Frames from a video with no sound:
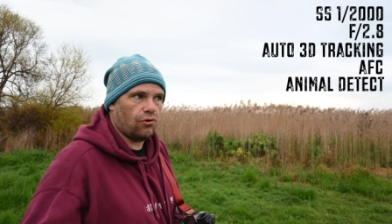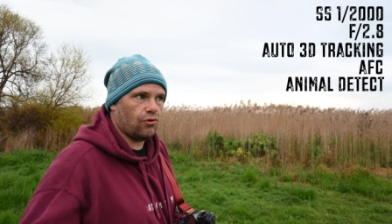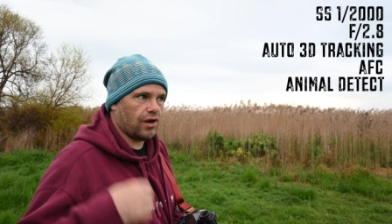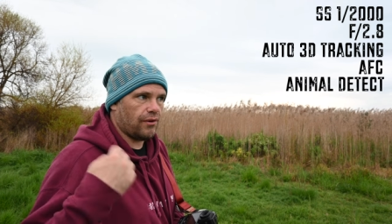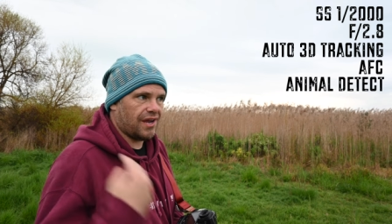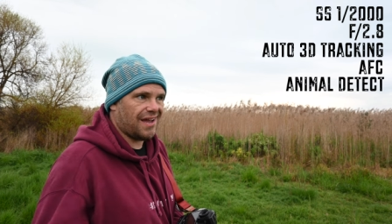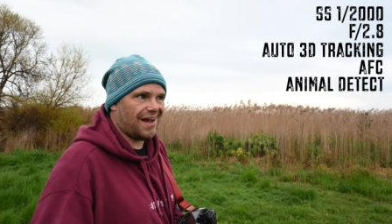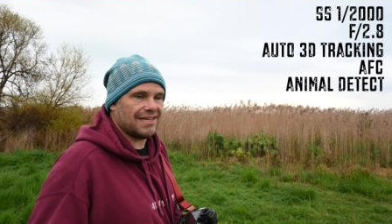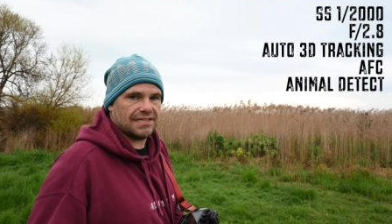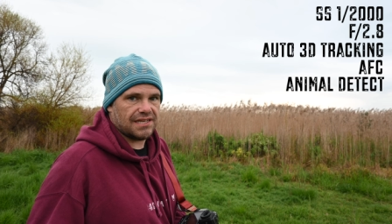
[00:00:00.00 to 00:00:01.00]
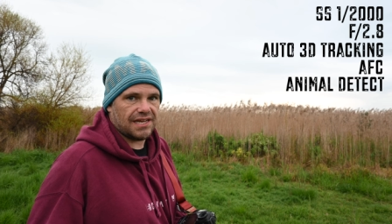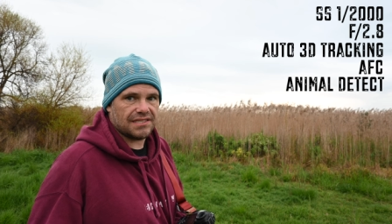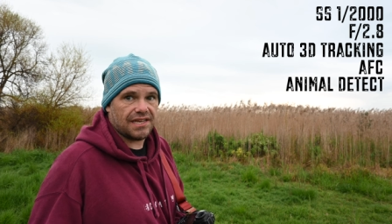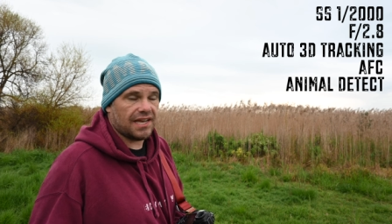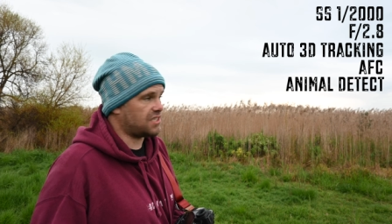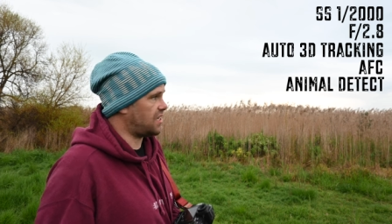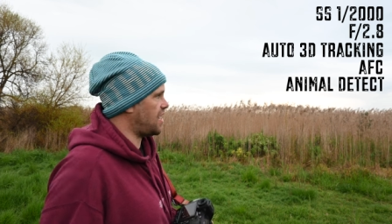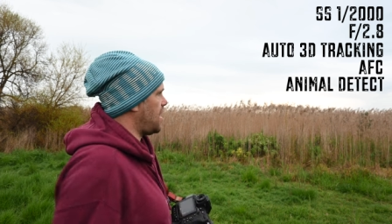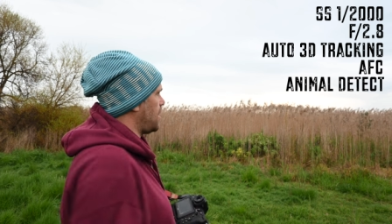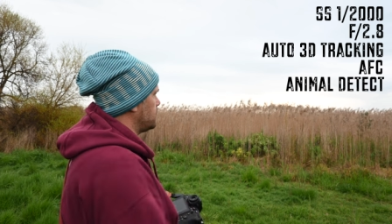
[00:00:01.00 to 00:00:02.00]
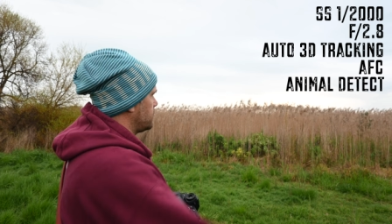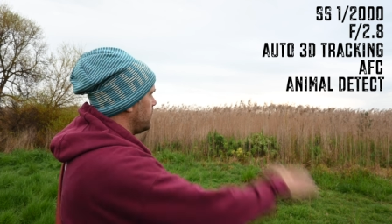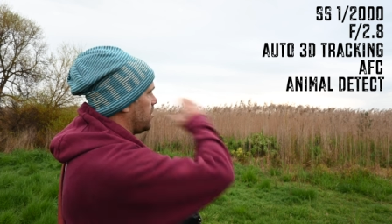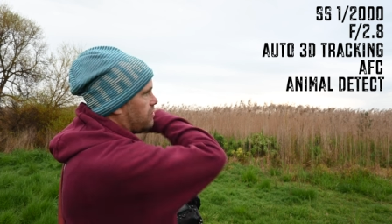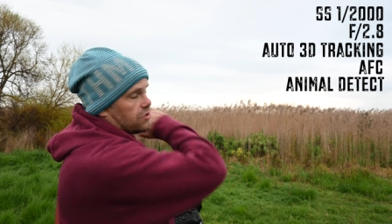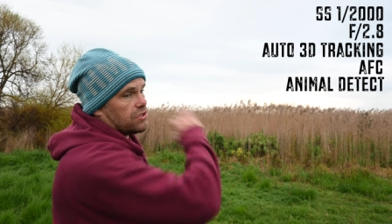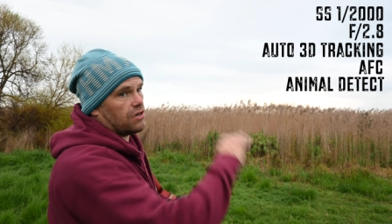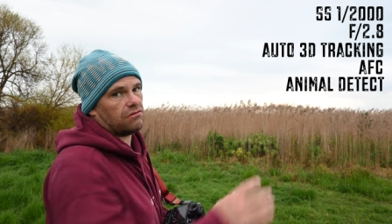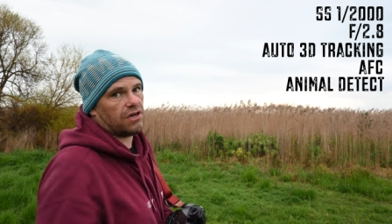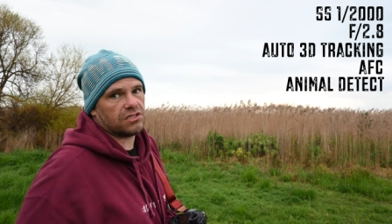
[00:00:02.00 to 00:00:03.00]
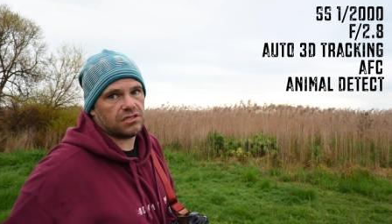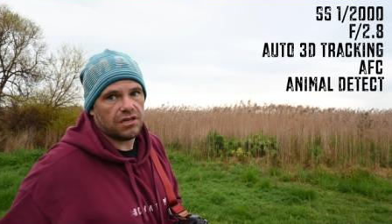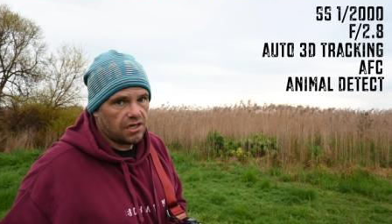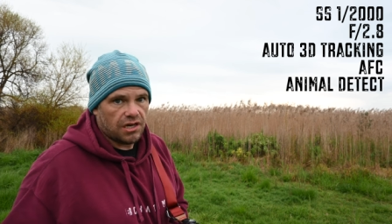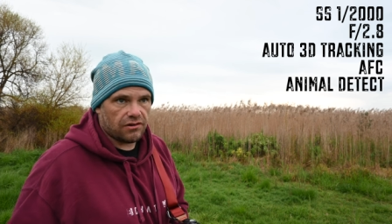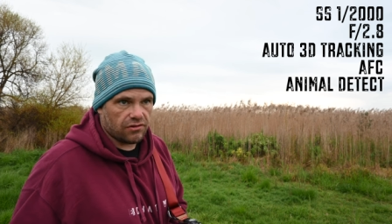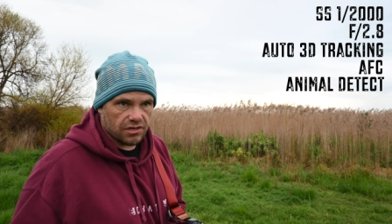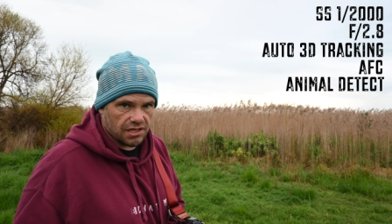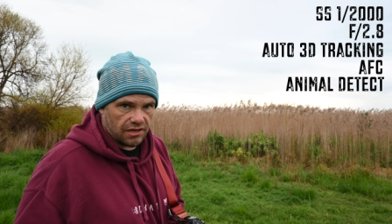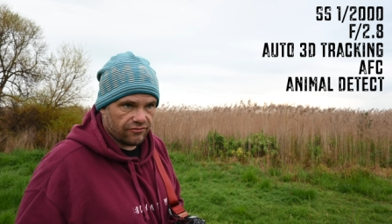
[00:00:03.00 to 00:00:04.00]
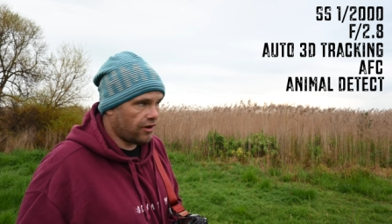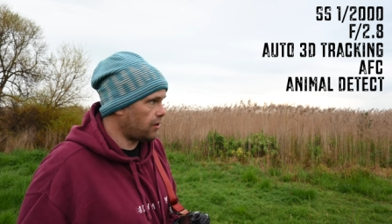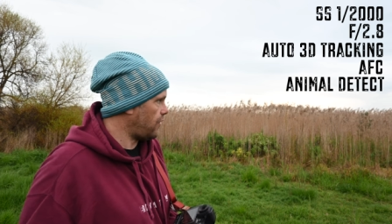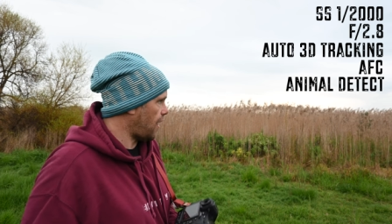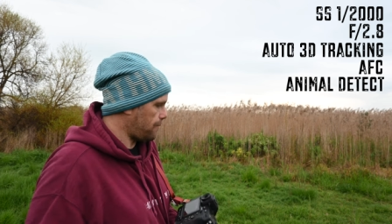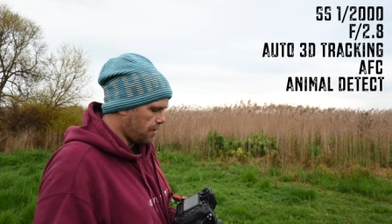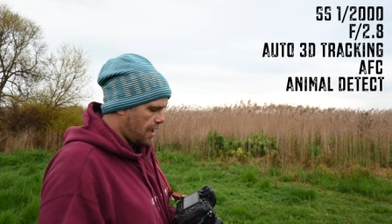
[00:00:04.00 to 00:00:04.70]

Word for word: auto and car detect in case a car comes flying across the horizon and I've got to take a photo of that.